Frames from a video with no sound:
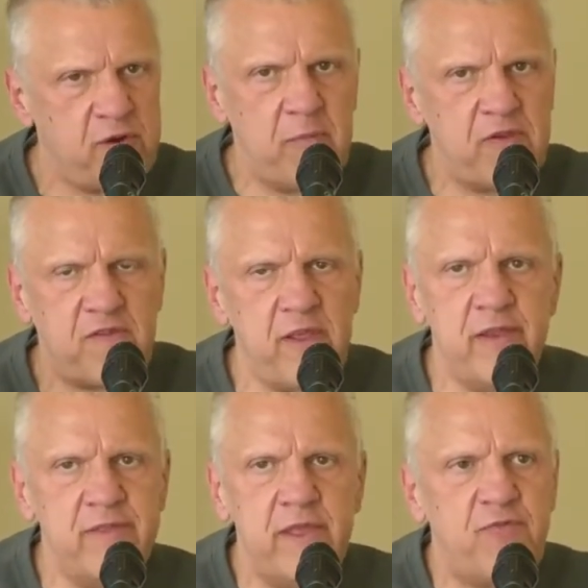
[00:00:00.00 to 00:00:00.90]
Right. I'm not
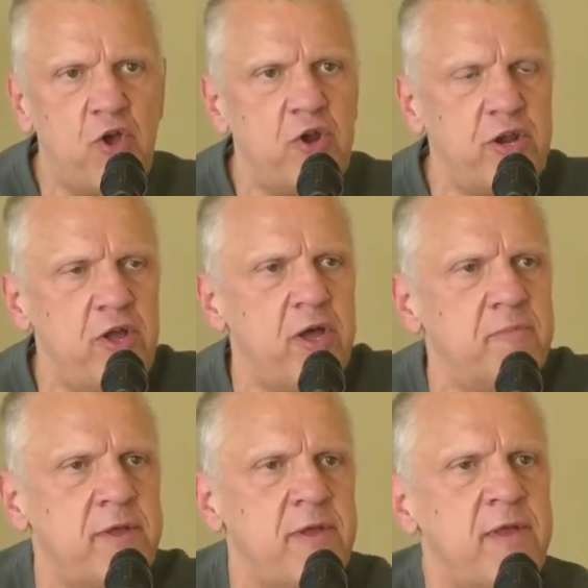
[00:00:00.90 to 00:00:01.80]
saying they thought it
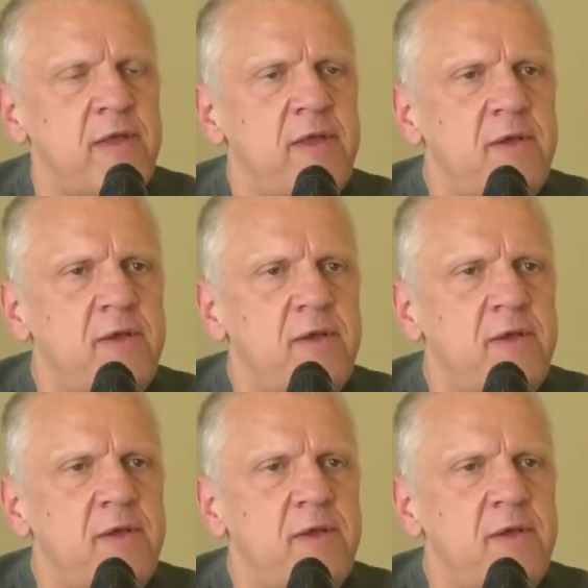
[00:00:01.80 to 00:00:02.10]
up, yeah.